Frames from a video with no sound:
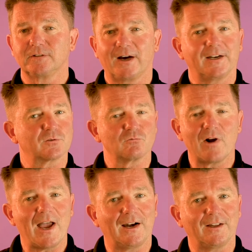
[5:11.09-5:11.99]
and it's
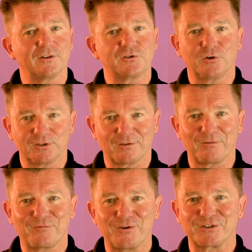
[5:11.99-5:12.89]
rarely the choice of a
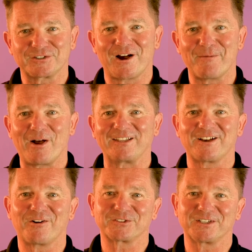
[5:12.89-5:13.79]
first-time
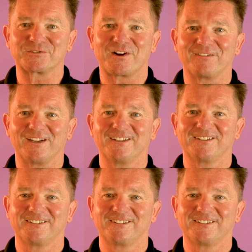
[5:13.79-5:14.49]
Antarctic traveller.